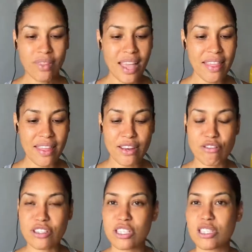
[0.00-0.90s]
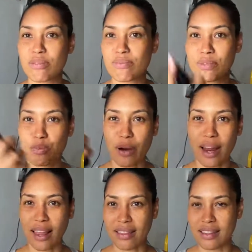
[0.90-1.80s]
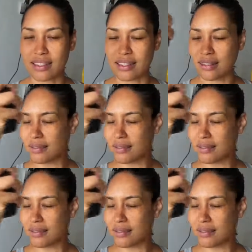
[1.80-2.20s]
and then you just spray it like this.